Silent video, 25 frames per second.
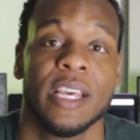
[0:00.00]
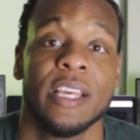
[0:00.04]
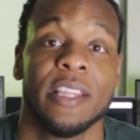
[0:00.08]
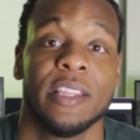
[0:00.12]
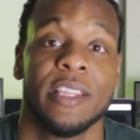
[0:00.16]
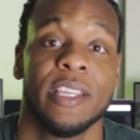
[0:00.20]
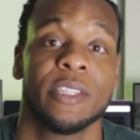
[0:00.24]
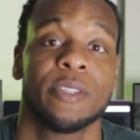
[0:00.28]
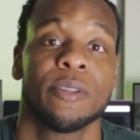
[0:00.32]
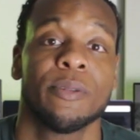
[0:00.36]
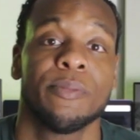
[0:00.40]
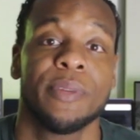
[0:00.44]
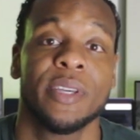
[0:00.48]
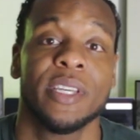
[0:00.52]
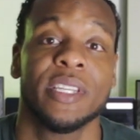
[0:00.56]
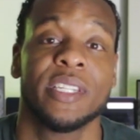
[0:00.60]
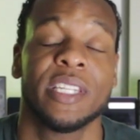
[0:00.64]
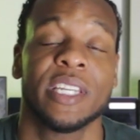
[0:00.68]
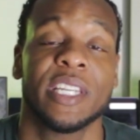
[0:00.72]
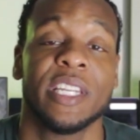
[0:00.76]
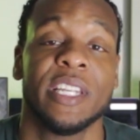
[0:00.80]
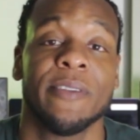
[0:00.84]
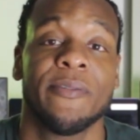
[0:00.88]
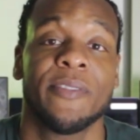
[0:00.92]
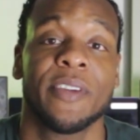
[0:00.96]
This would be a
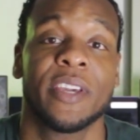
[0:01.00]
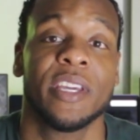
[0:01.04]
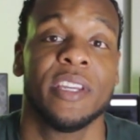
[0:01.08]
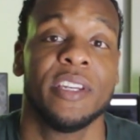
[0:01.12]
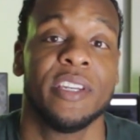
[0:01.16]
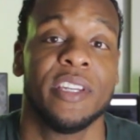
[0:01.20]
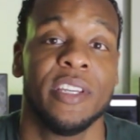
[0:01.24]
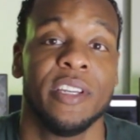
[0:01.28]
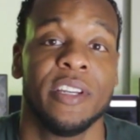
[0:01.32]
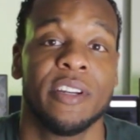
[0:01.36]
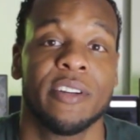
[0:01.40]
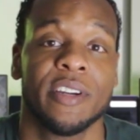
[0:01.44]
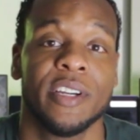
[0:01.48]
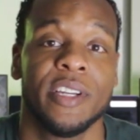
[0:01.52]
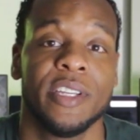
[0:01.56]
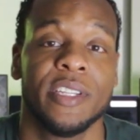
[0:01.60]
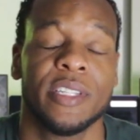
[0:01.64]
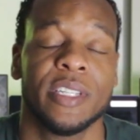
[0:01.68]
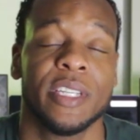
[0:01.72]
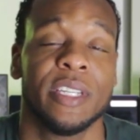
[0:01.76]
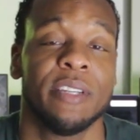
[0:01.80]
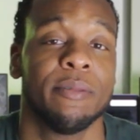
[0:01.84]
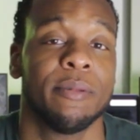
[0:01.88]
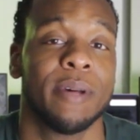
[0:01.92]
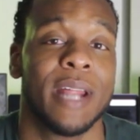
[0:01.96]
significant decrease,
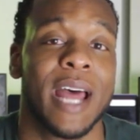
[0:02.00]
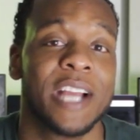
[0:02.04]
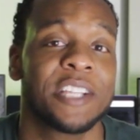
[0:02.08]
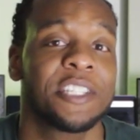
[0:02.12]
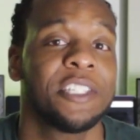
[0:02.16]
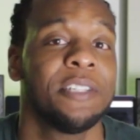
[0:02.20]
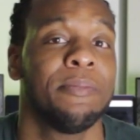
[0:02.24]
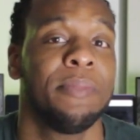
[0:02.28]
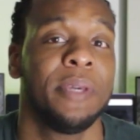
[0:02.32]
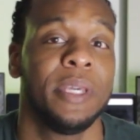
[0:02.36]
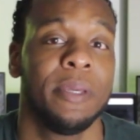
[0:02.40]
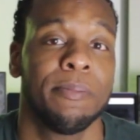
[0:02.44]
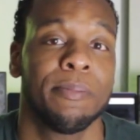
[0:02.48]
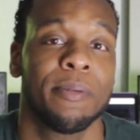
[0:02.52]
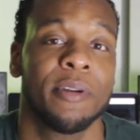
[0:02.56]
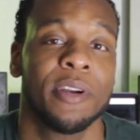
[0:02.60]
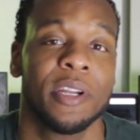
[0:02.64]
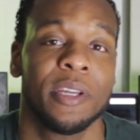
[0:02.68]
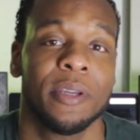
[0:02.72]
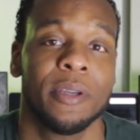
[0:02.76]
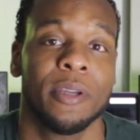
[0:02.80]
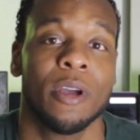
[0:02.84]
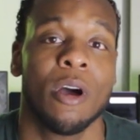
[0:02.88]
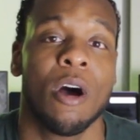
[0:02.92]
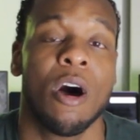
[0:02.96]
and it would actually be
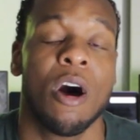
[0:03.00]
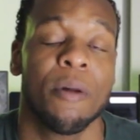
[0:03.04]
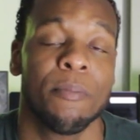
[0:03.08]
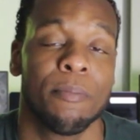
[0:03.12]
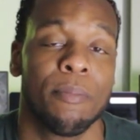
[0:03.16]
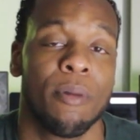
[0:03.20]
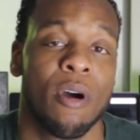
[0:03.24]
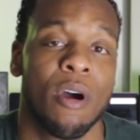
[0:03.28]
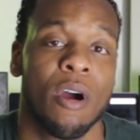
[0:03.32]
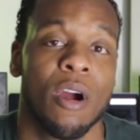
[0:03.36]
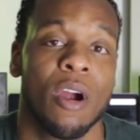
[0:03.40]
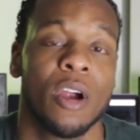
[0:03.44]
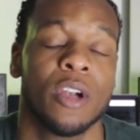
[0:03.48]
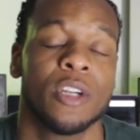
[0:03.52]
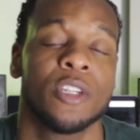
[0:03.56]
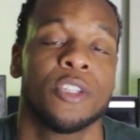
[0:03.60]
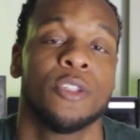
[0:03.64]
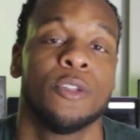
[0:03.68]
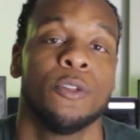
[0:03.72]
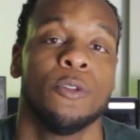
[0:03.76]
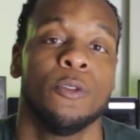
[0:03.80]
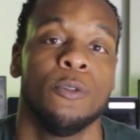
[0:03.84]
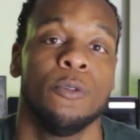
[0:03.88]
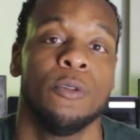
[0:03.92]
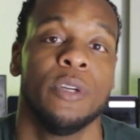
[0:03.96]
pretty on par
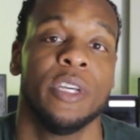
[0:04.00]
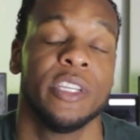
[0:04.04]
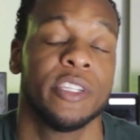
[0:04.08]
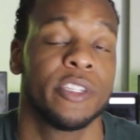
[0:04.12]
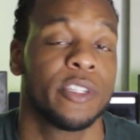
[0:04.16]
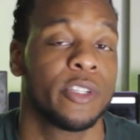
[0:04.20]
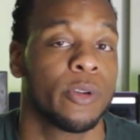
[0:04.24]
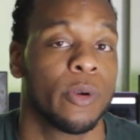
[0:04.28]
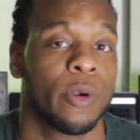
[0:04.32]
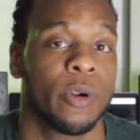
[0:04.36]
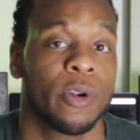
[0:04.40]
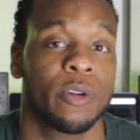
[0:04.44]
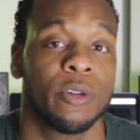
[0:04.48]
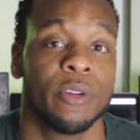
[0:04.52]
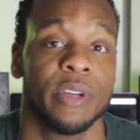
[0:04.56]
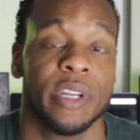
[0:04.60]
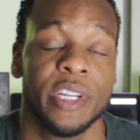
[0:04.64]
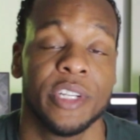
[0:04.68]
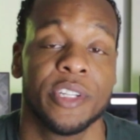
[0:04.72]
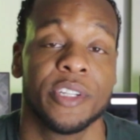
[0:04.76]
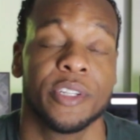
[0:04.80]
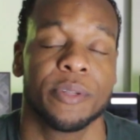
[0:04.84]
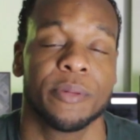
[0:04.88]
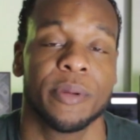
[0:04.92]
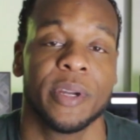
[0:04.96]
to historical
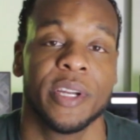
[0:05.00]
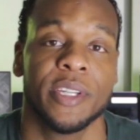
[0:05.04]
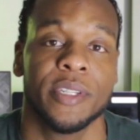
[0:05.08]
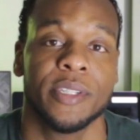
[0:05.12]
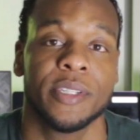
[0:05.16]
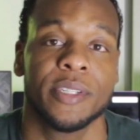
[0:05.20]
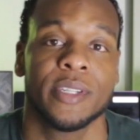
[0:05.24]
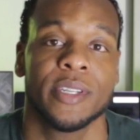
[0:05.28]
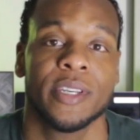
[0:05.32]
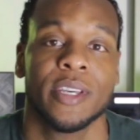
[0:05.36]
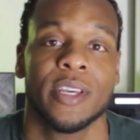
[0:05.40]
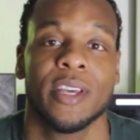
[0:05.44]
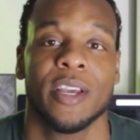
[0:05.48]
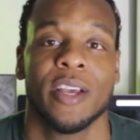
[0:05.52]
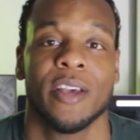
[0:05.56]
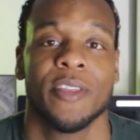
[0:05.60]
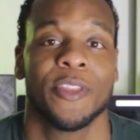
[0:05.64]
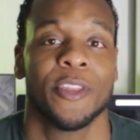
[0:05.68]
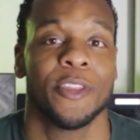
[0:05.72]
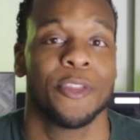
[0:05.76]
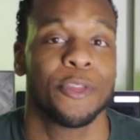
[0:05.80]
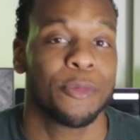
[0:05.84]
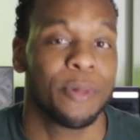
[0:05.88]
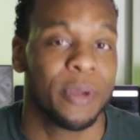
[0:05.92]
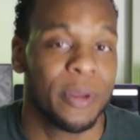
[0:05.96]
interest rates.
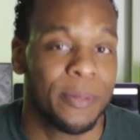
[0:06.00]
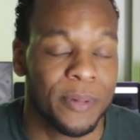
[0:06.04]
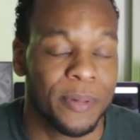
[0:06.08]
The 3%,